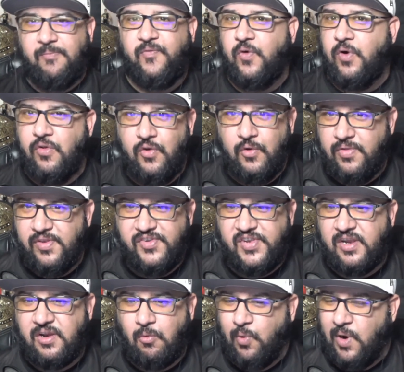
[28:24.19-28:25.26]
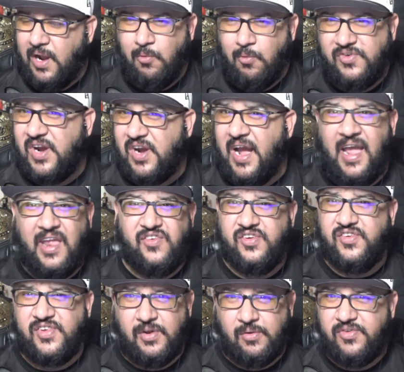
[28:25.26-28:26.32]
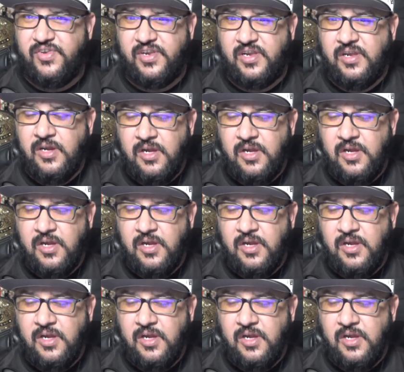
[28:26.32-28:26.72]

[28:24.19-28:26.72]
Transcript: further in the second round, which I just don't see.